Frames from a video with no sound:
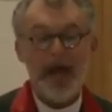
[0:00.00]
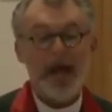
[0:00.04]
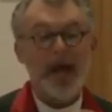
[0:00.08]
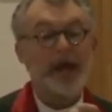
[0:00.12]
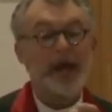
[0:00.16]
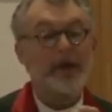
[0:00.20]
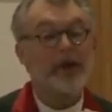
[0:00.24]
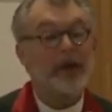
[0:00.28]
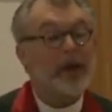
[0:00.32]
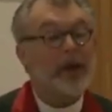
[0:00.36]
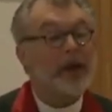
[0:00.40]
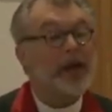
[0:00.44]

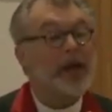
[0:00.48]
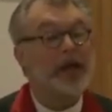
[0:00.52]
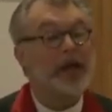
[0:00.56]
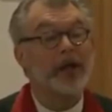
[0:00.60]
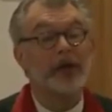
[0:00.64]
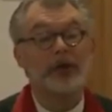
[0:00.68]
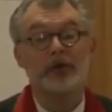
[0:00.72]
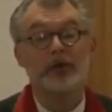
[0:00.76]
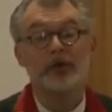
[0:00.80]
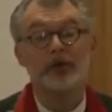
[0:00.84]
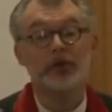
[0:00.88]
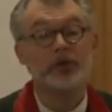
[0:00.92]
and
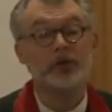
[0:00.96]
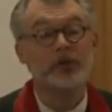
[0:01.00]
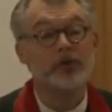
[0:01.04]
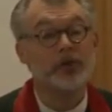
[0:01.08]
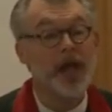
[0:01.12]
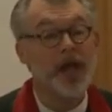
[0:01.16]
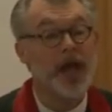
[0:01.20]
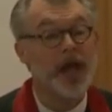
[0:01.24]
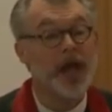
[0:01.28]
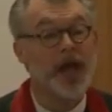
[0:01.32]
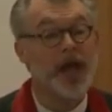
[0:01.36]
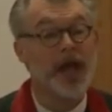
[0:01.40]

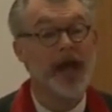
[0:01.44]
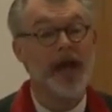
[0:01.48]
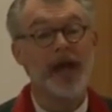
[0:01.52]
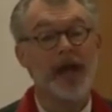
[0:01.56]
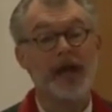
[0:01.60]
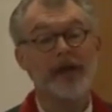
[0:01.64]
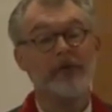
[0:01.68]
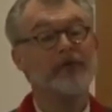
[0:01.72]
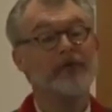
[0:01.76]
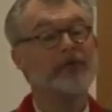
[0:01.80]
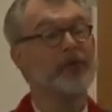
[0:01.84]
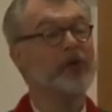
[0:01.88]
include
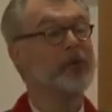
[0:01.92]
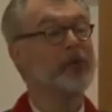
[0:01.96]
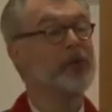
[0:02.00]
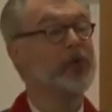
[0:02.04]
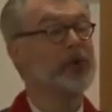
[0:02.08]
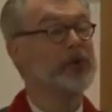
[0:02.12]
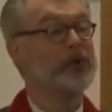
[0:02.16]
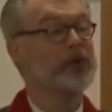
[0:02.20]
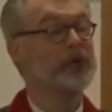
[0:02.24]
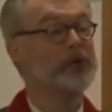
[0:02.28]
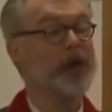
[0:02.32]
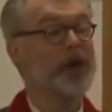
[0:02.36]

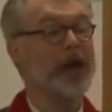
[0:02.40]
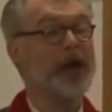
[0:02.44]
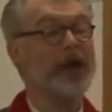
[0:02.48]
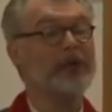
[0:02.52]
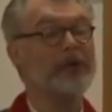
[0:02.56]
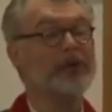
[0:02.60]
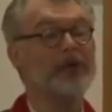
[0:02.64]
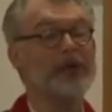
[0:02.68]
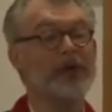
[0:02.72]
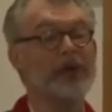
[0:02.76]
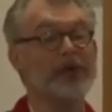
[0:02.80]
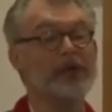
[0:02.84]
everyone
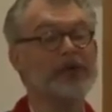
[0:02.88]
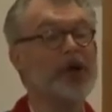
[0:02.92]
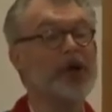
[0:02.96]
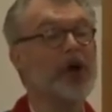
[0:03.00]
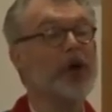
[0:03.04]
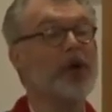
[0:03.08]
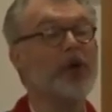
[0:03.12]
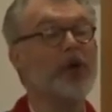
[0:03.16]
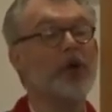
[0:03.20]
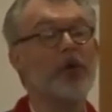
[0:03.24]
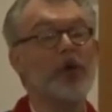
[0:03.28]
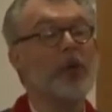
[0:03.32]
around us
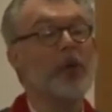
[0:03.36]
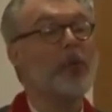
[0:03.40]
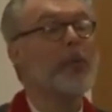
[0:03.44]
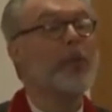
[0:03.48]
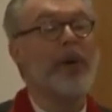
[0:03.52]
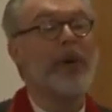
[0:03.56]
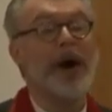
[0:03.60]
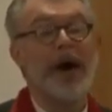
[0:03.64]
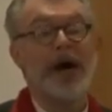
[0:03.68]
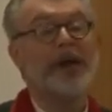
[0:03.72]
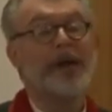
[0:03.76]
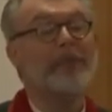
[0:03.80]
who
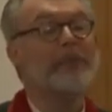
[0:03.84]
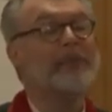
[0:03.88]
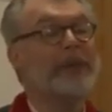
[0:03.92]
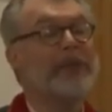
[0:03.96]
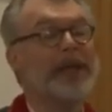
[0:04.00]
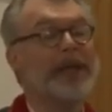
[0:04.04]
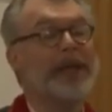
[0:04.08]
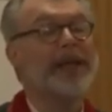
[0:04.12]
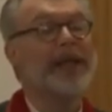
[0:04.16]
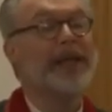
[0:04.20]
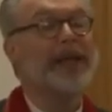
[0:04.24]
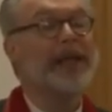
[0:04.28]
might
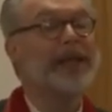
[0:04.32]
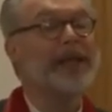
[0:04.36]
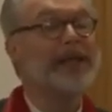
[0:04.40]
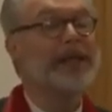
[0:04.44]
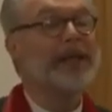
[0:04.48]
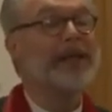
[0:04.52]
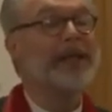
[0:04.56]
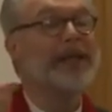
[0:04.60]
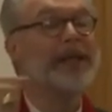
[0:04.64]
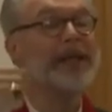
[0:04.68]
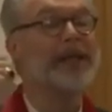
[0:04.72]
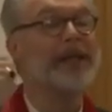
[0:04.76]
be
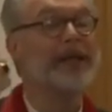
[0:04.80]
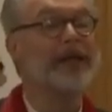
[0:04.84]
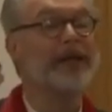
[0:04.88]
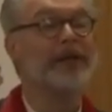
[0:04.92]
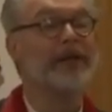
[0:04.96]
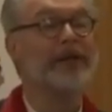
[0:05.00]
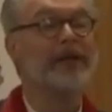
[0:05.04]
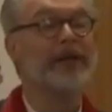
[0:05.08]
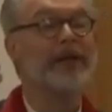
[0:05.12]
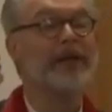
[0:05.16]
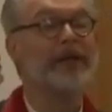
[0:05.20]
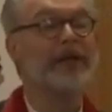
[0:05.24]
in need
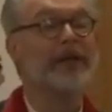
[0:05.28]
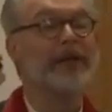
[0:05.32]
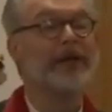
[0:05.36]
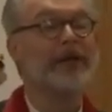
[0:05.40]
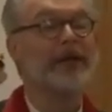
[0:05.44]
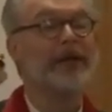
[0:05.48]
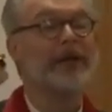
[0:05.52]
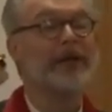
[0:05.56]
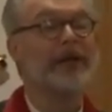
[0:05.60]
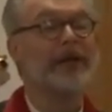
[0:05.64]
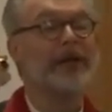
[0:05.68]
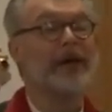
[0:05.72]

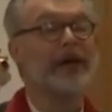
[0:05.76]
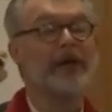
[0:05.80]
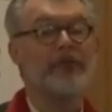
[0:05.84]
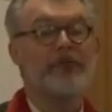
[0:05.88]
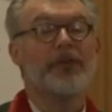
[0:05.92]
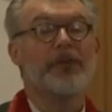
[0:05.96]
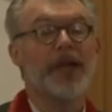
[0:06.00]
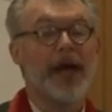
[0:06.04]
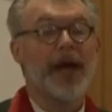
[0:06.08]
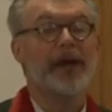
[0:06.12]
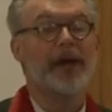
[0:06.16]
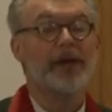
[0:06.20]

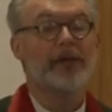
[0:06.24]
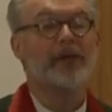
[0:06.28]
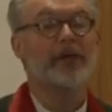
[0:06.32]
of that